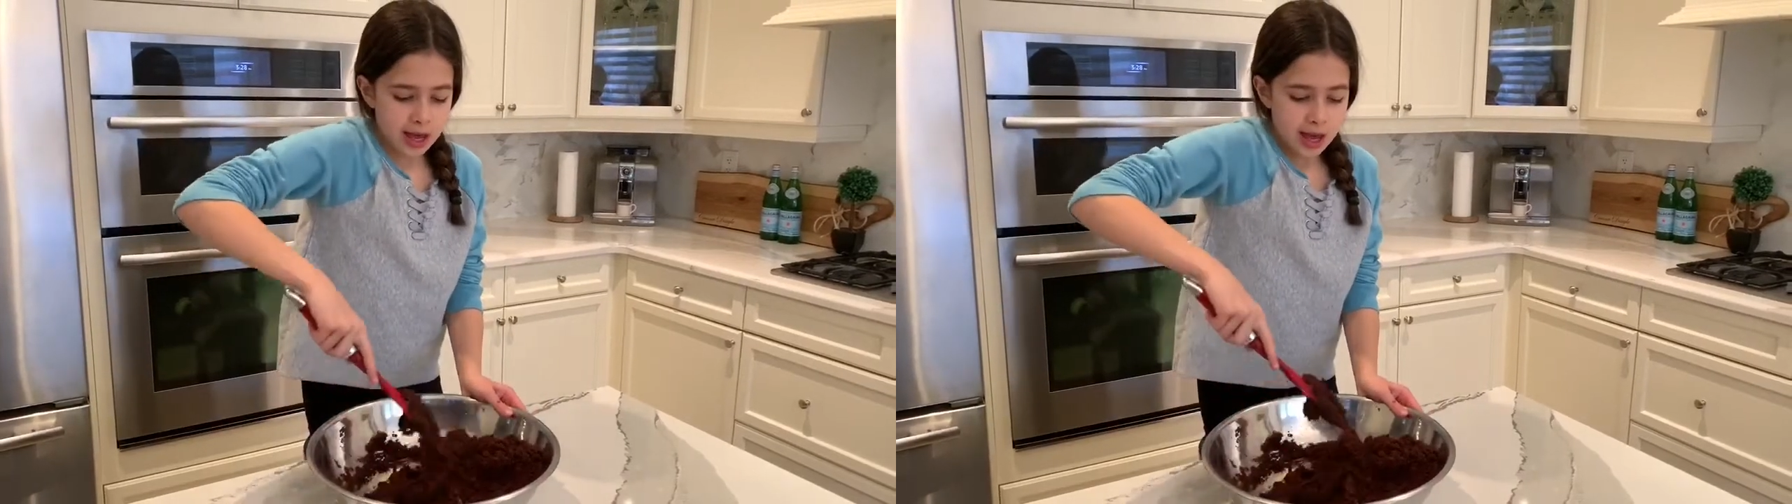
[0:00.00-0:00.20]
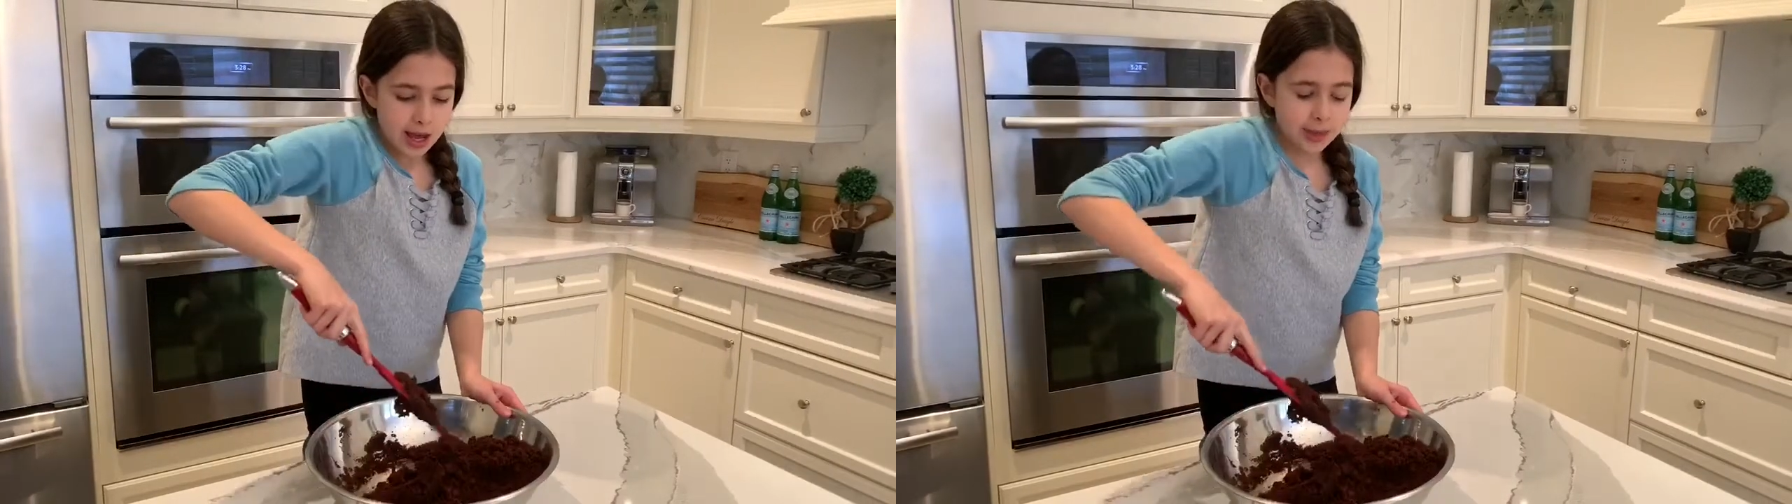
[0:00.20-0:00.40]

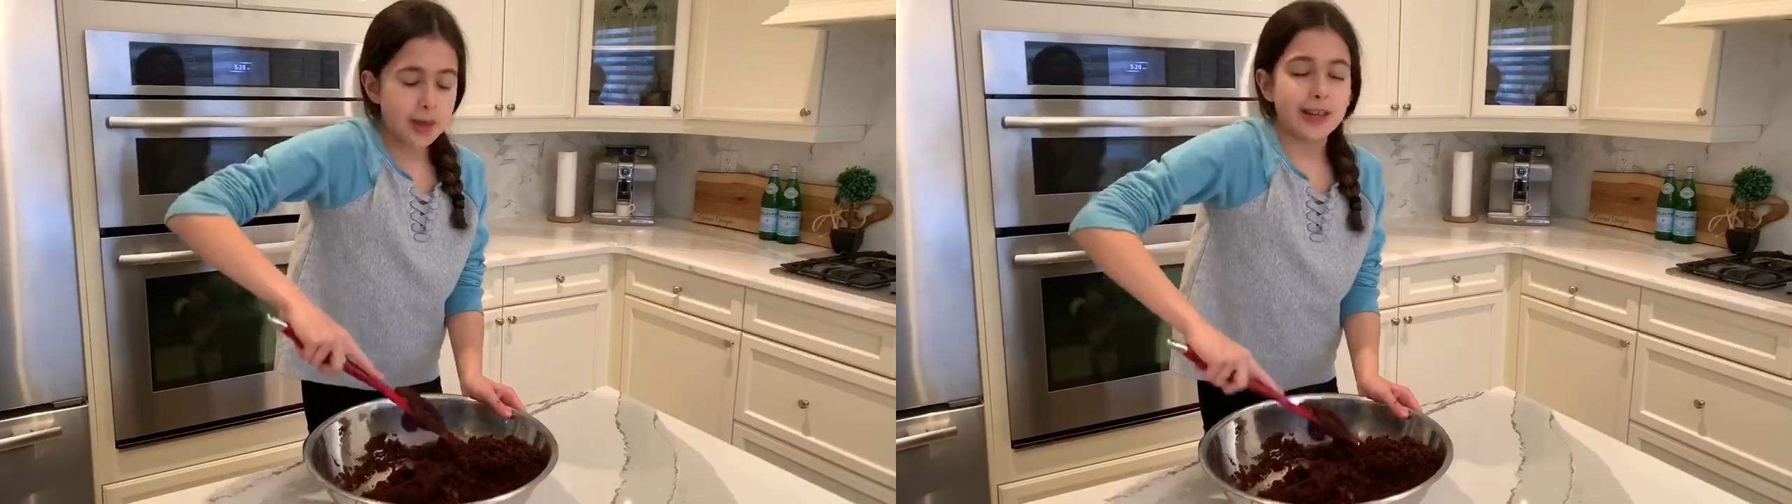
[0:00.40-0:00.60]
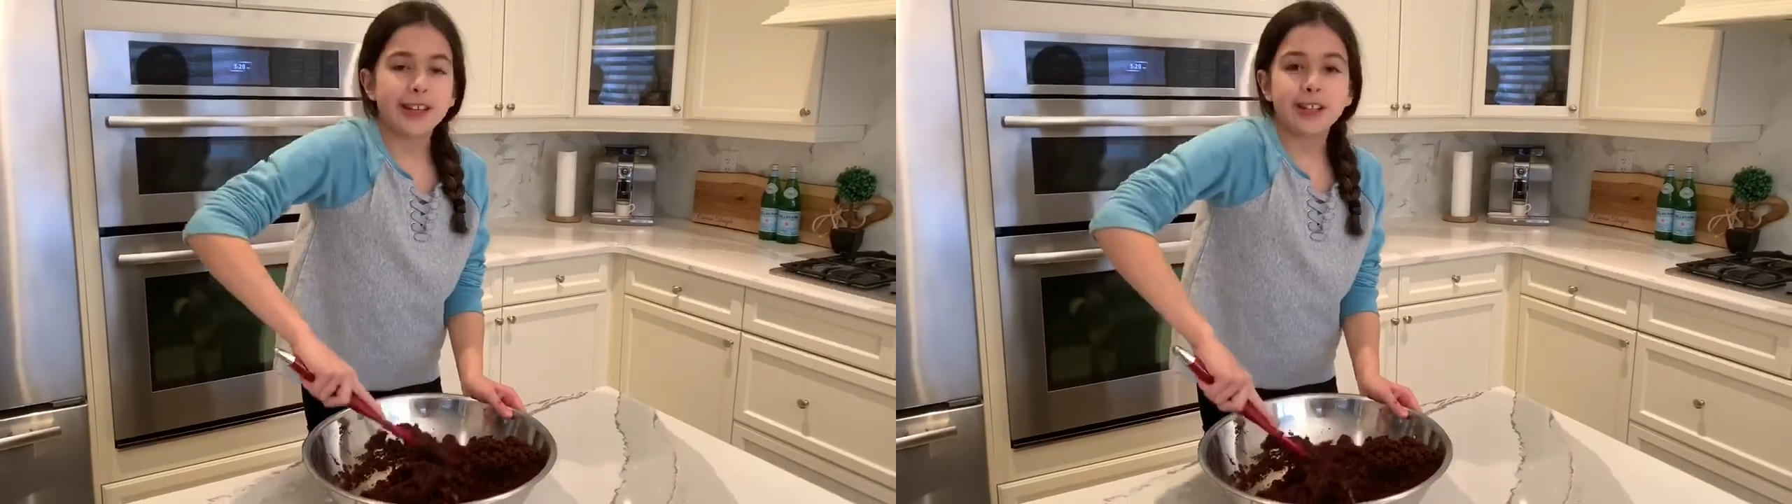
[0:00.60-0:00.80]
And the
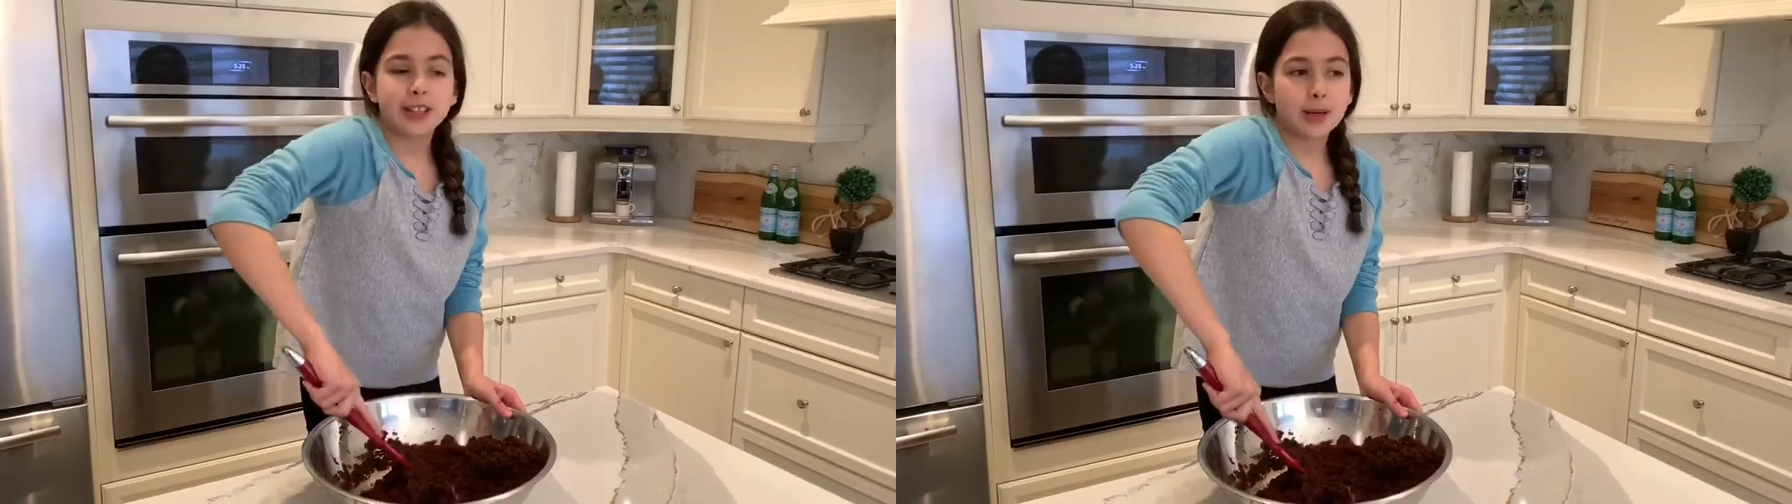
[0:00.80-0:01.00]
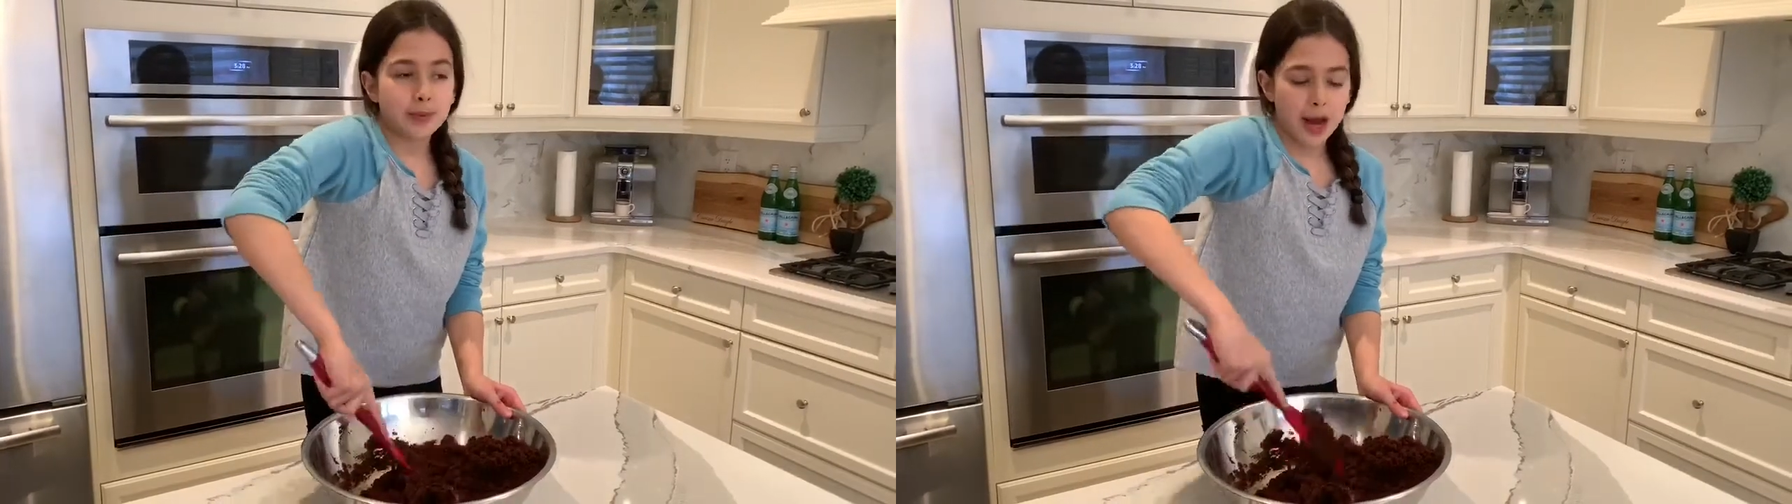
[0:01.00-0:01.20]
next step
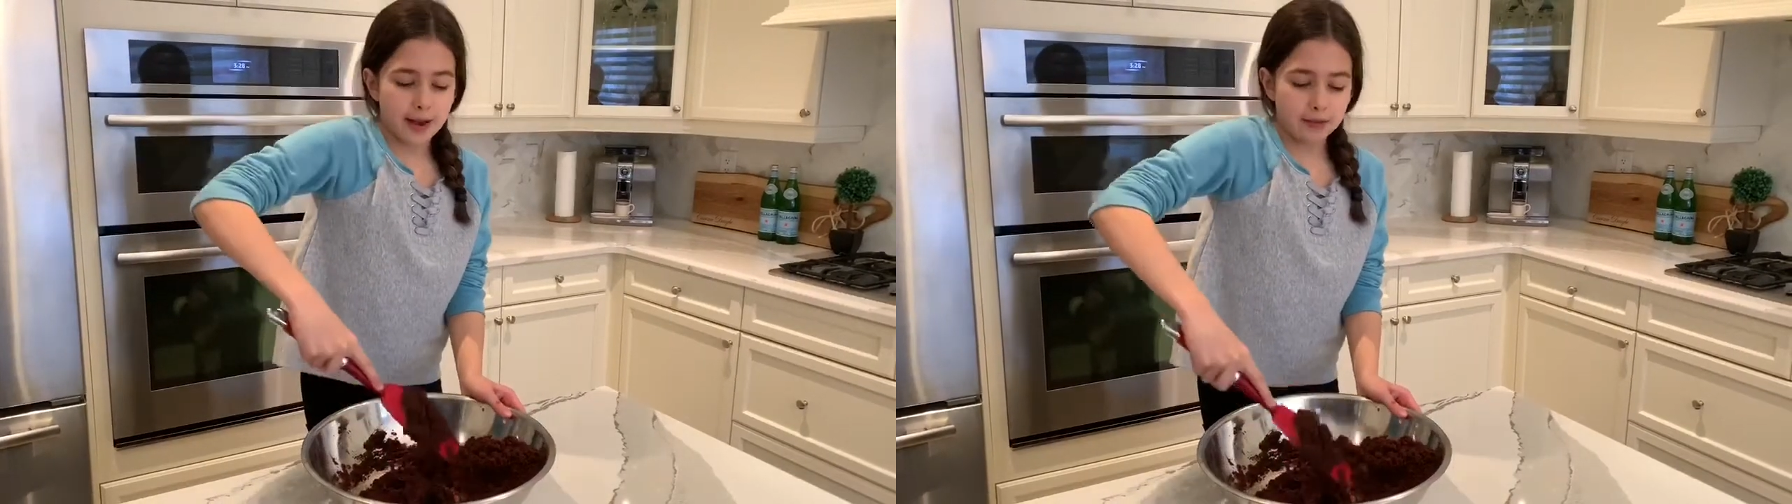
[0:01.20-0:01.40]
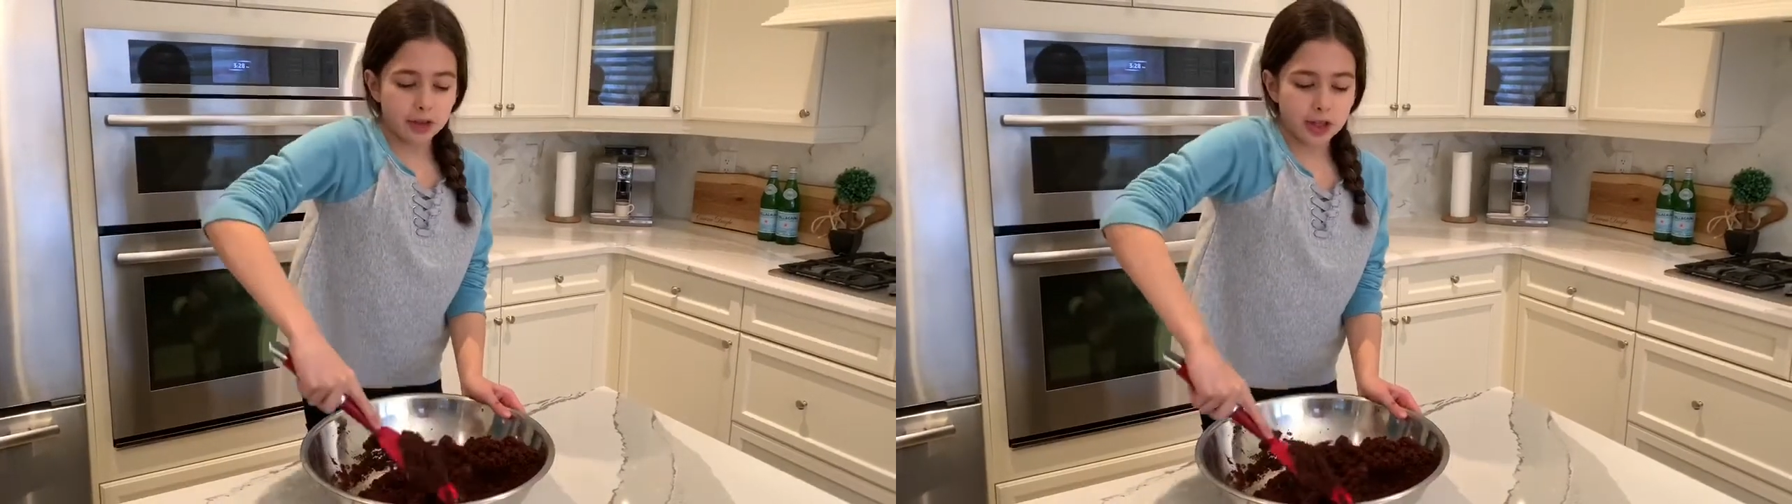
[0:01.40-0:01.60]

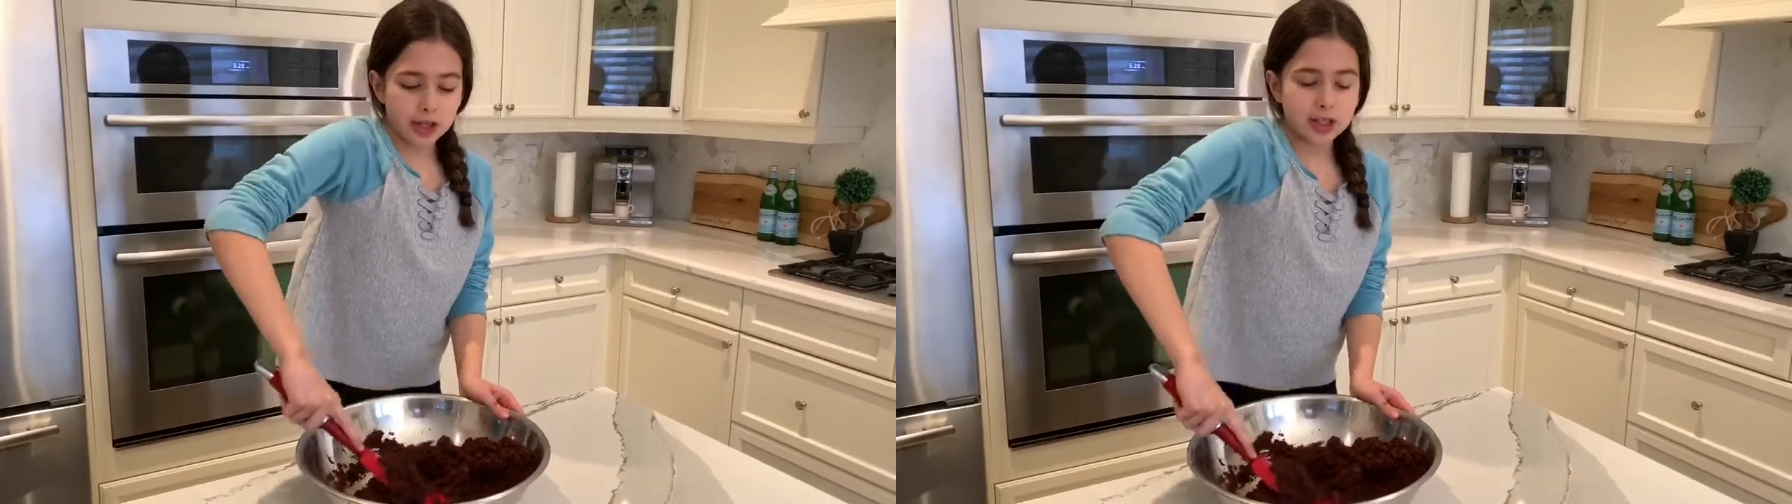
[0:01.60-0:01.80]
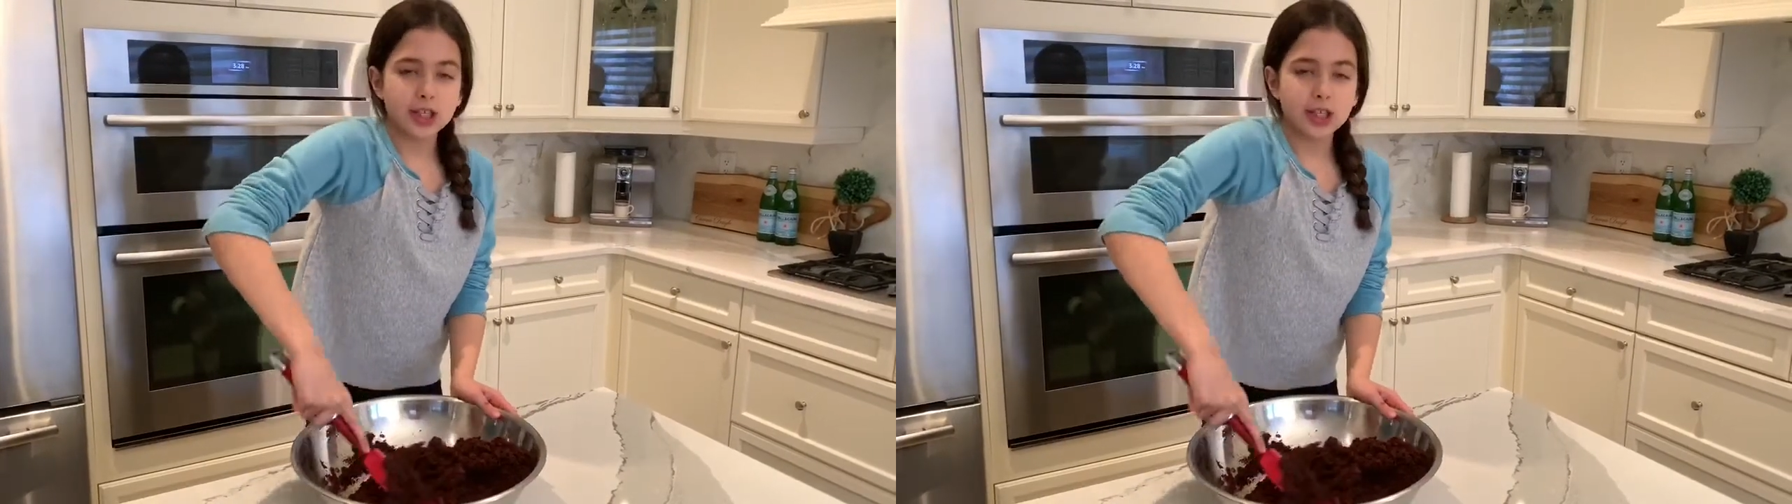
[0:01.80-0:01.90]
after this